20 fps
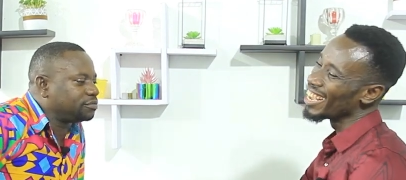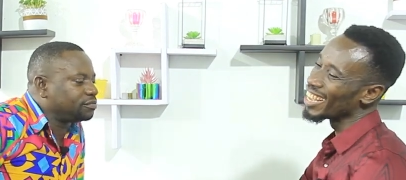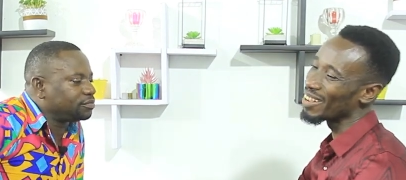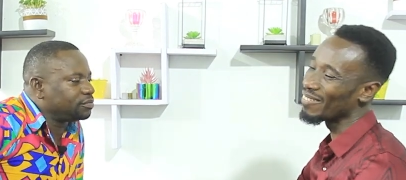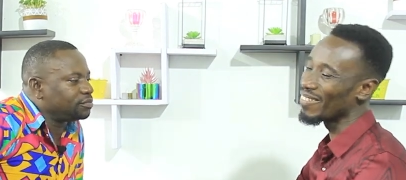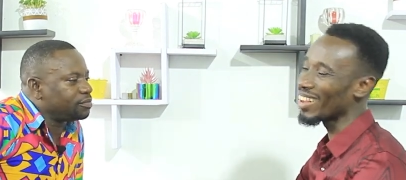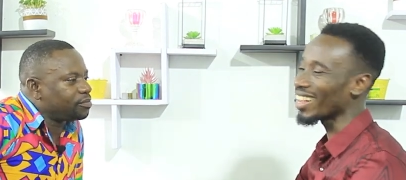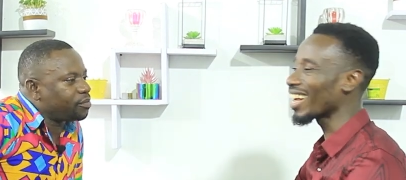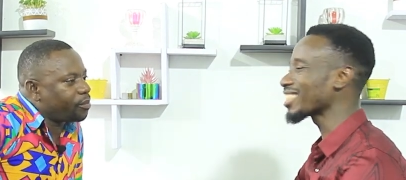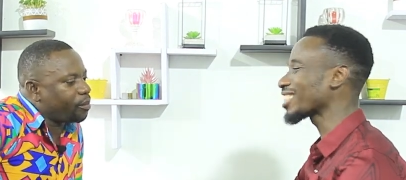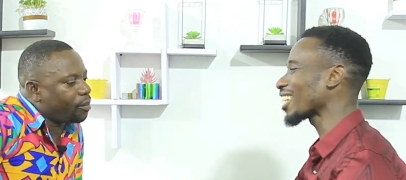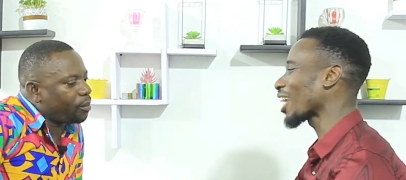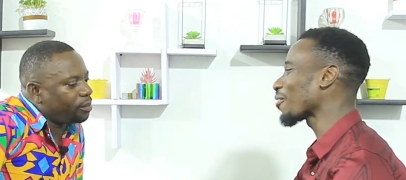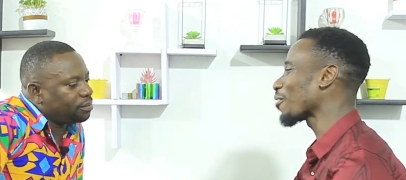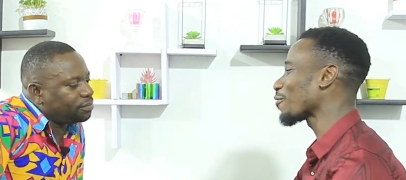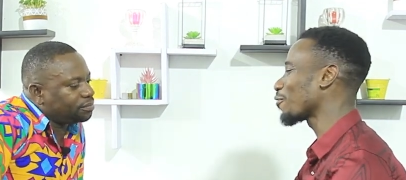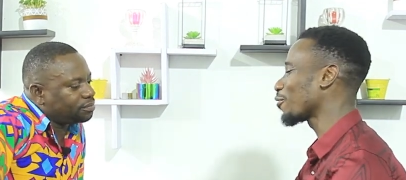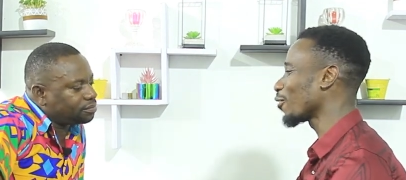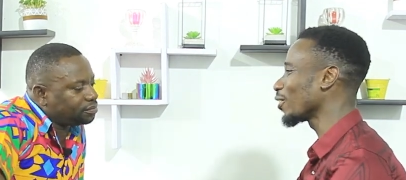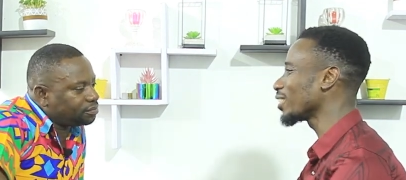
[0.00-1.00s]
Speaker 1: The better
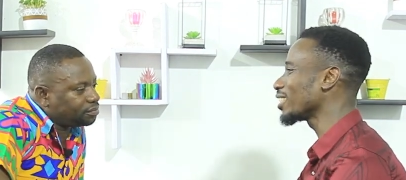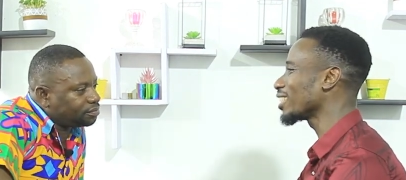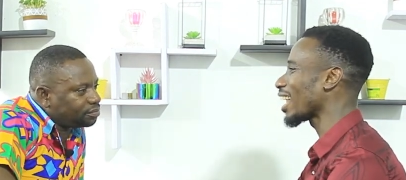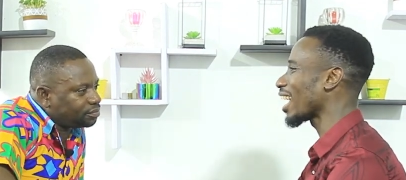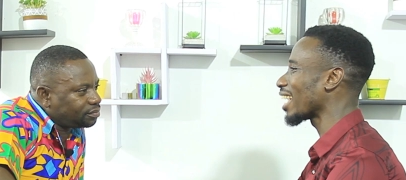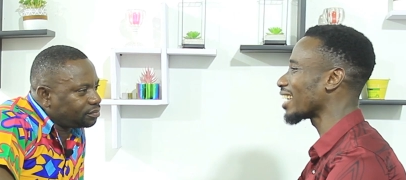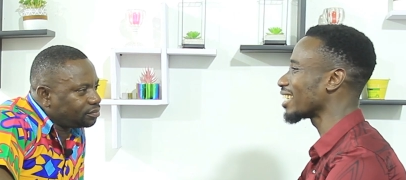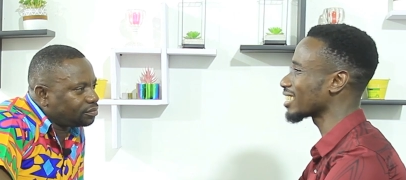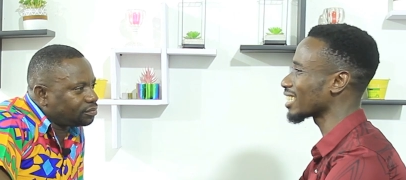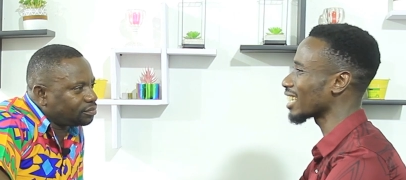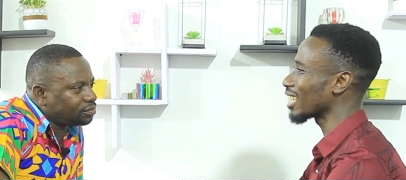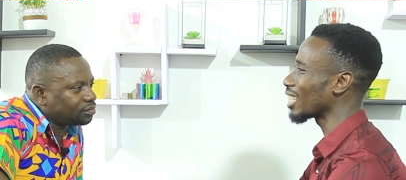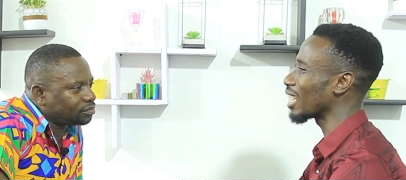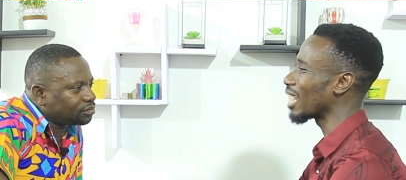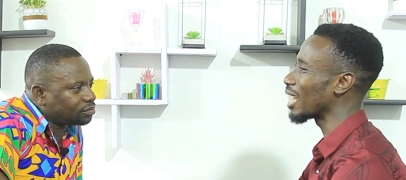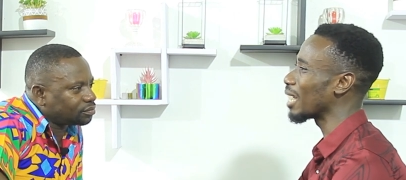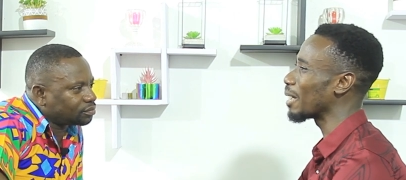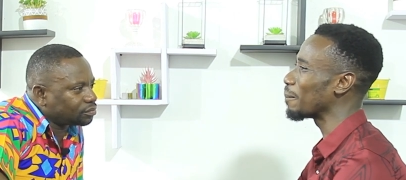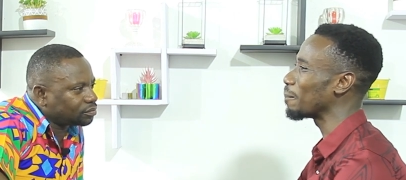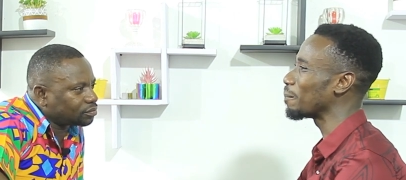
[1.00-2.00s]
tell phone, you know, is
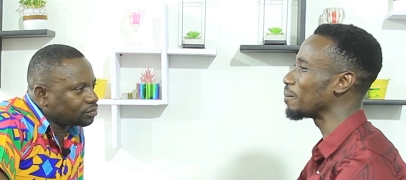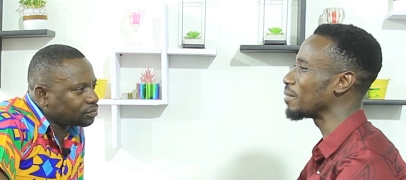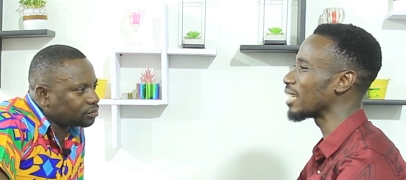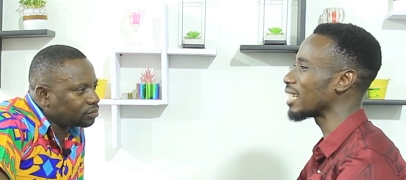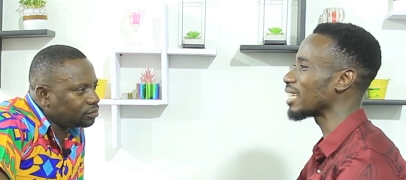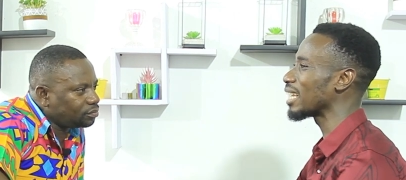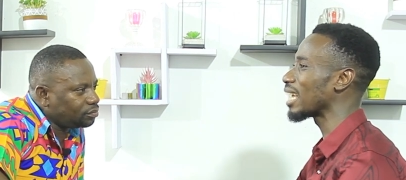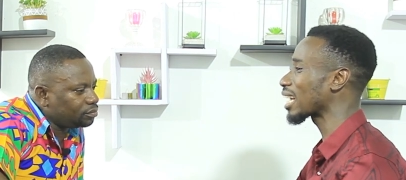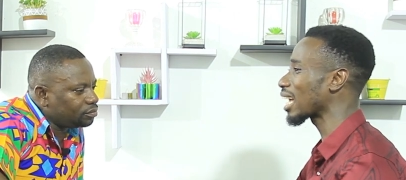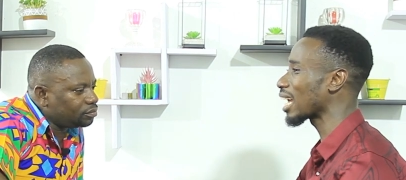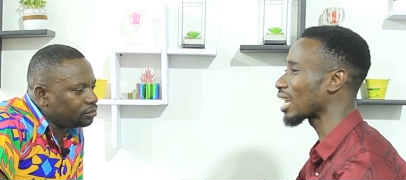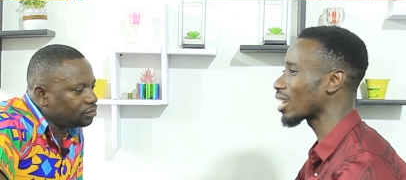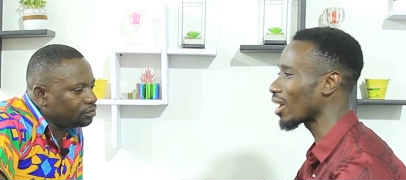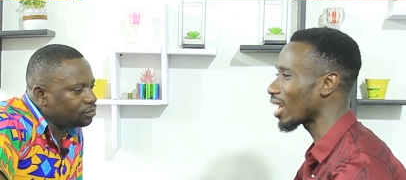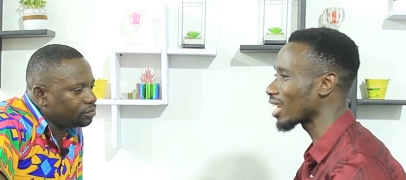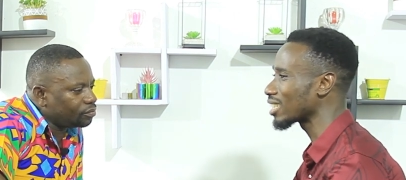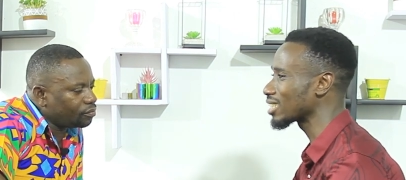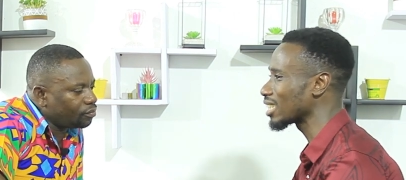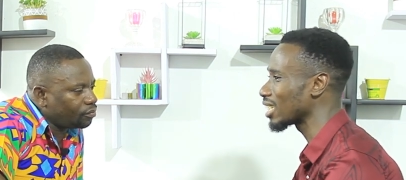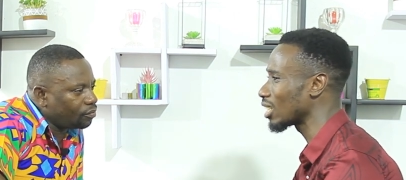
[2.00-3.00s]
the kind
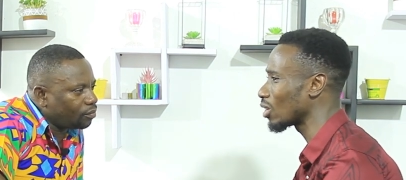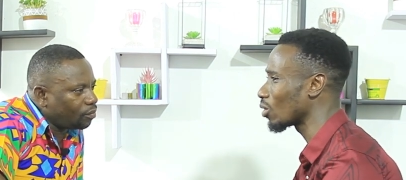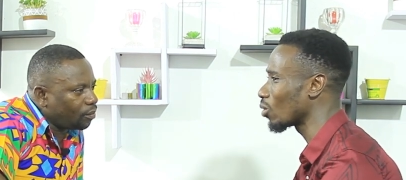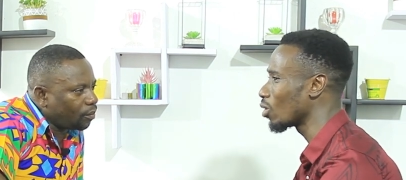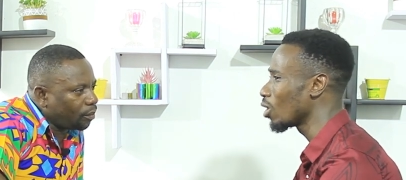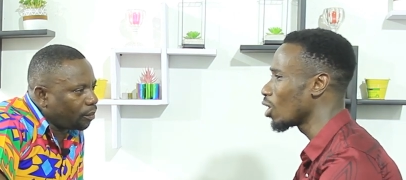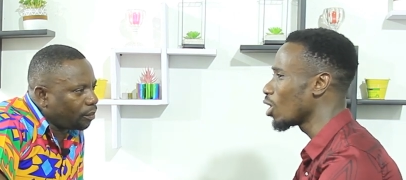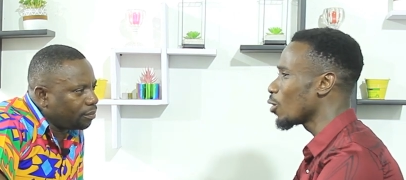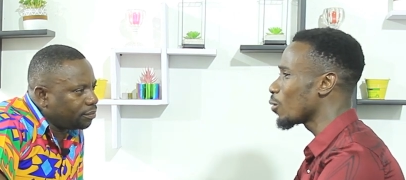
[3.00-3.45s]
of say, you know,